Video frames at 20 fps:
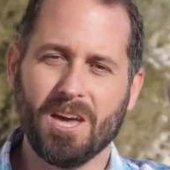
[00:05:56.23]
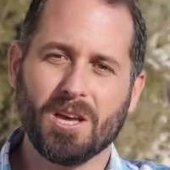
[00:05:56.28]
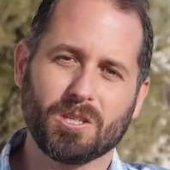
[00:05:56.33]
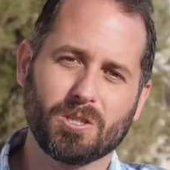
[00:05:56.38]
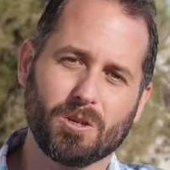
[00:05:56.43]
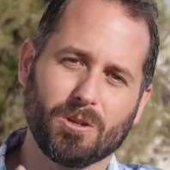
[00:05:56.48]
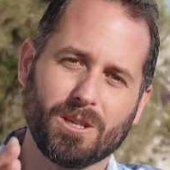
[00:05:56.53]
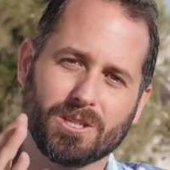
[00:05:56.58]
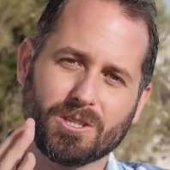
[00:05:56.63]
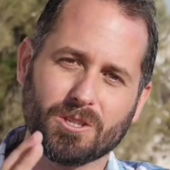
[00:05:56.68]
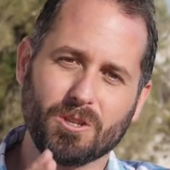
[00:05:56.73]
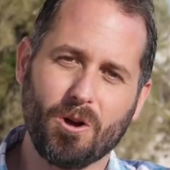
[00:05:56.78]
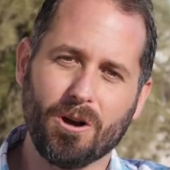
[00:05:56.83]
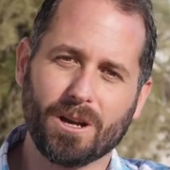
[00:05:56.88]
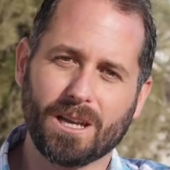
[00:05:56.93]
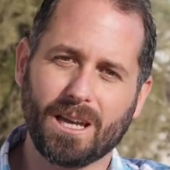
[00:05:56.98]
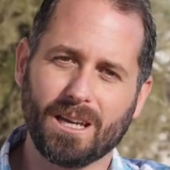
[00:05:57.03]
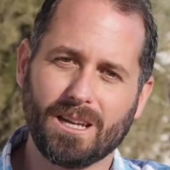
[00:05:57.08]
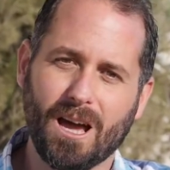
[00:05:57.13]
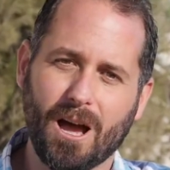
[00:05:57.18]
So this is Don
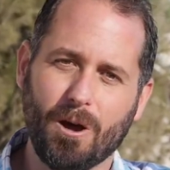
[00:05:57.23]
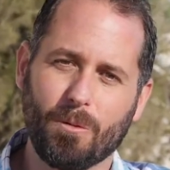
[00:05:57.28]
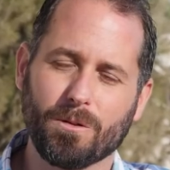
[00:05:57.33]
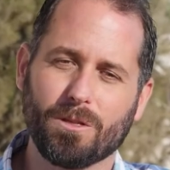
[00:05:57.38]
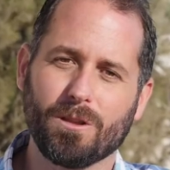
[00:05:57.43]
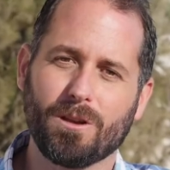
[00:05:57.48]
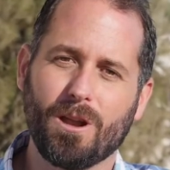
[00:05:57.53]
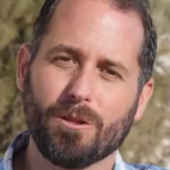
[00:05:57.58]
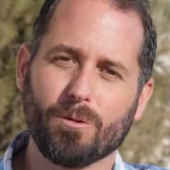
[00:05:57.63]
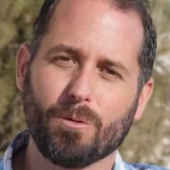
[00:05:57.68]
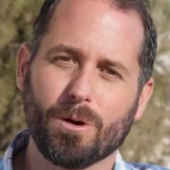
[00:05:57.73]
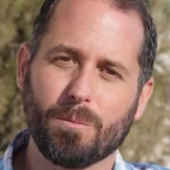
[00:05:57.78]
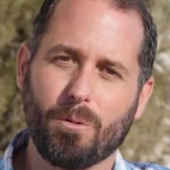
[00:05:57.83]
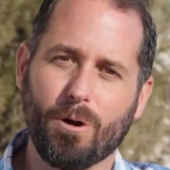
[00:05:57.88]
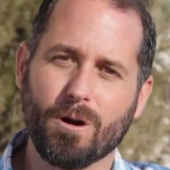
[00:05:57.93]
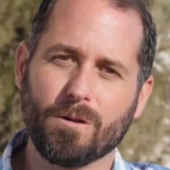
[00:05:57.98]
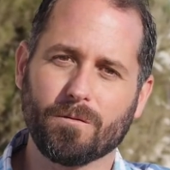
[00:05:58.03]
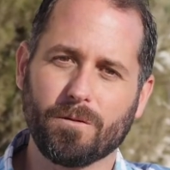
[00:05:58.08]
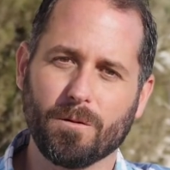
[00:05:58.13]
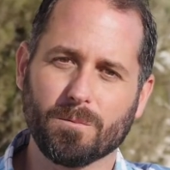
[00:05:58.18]
Kedah with another
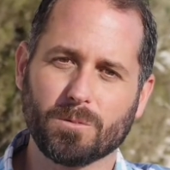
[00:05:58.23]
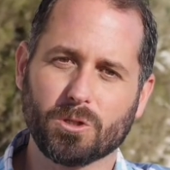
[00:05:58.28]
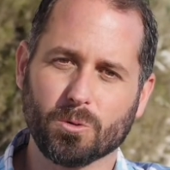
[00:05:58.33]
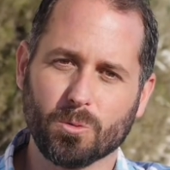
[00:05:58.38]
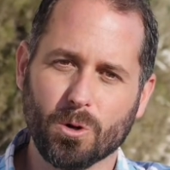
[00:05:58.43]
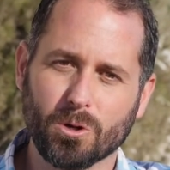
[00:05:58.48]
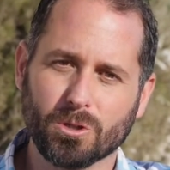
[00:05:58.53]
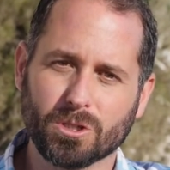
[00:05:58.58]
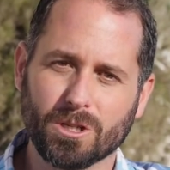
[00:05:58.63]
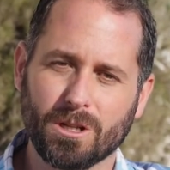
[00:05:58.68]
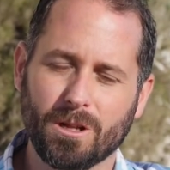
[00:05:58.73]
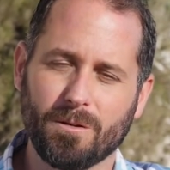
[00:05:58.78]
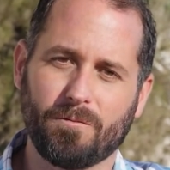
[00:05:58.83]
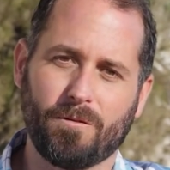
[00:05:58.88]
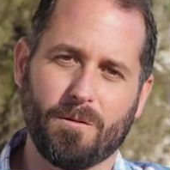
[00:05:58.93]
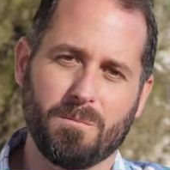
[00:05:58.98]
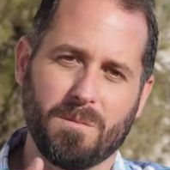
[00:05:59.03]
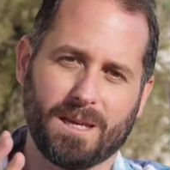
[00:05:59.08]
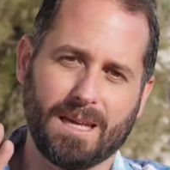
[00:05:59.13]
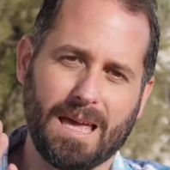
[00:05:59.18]
report from Jerusalem,
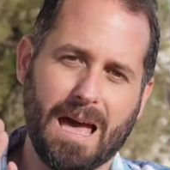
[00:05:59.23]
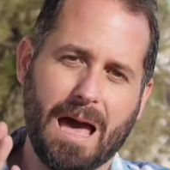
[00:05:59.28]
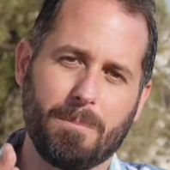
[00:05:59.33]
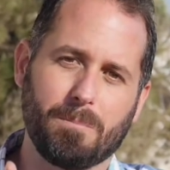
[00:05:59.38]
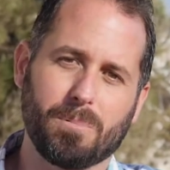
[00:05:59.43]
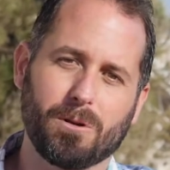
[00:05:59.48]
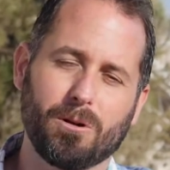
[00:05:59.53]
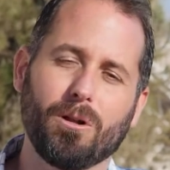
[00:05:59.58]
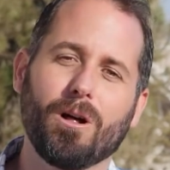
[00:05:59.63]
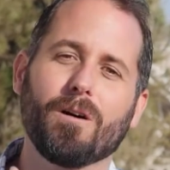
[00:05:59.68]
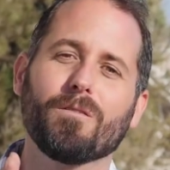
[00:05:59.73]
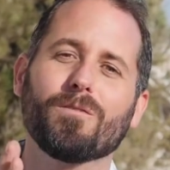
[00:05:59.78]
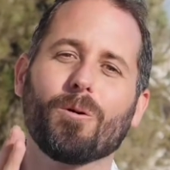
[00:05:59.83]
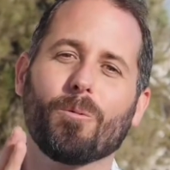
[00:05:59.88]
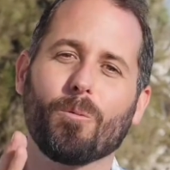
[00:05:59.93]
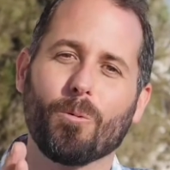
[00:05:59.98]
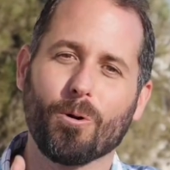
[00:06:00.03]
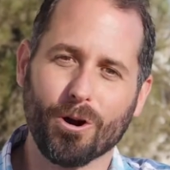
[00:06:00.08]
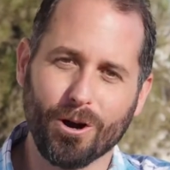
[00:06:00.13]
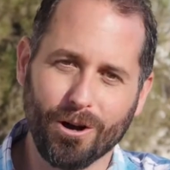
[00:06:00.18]
from the capital of the
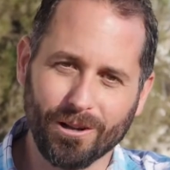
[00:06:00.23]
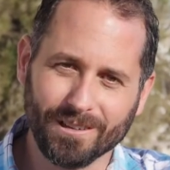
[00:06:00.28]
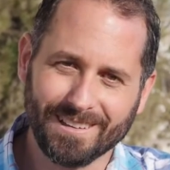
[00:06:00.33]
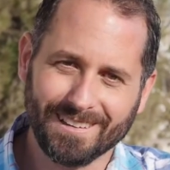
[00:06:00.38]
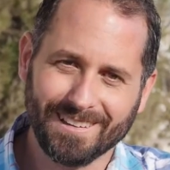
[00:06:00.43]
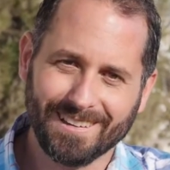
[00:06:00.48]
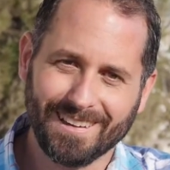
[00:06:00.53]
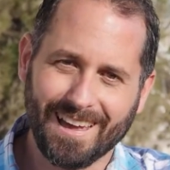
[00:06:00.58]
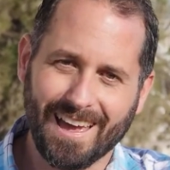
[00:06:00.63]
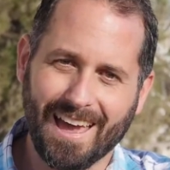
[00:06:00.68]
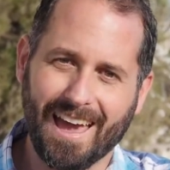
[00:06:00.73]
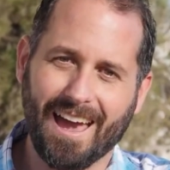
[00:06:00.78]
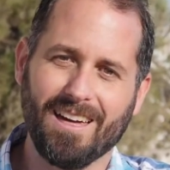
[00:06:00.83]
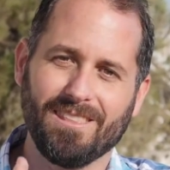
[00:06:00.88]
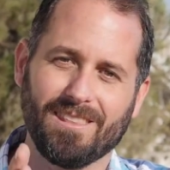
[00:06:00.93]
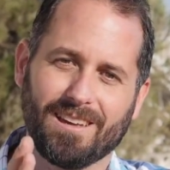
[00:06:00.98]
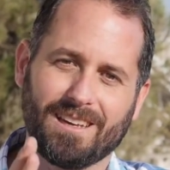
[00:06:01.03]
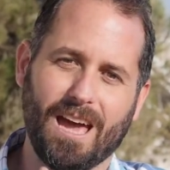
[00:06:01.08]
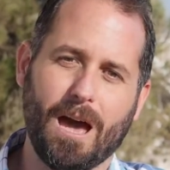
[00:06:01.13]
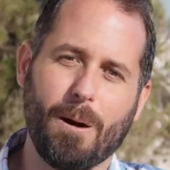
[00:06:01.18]
world
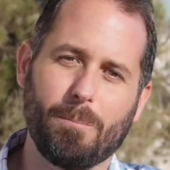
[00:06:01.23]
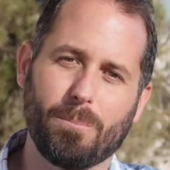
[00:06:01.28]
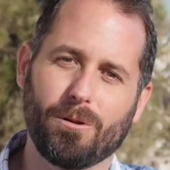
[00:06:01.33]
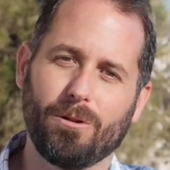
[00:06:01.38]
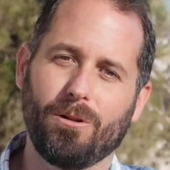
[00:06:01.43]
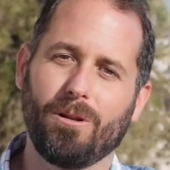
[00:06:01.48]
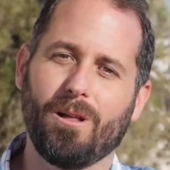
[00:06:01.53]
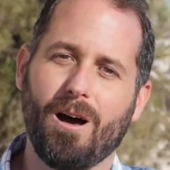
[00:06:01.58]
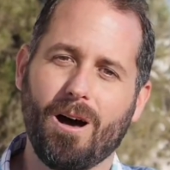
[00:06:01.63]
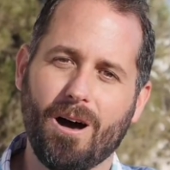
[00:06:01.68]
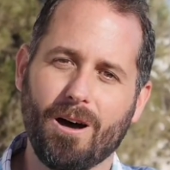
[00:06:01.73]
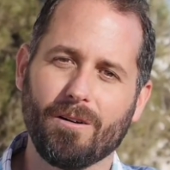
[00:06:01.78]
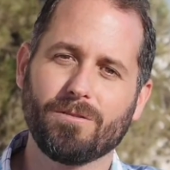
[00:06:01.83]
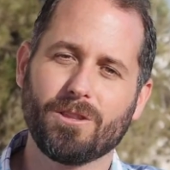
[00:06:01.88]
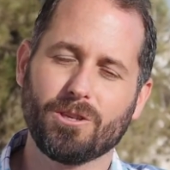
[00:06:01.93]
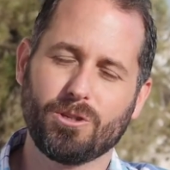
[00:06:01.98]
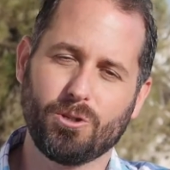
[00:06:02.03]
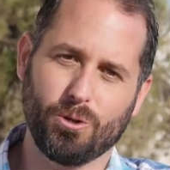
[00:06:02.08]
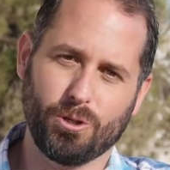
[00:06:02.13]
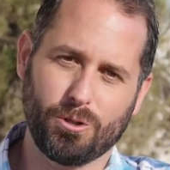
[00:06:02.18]
and the capital of
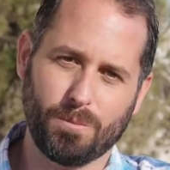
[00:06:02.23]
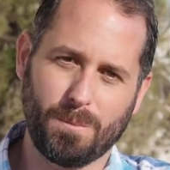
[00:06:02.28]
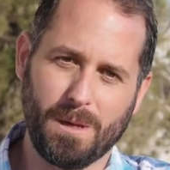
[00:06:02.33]
the Jewish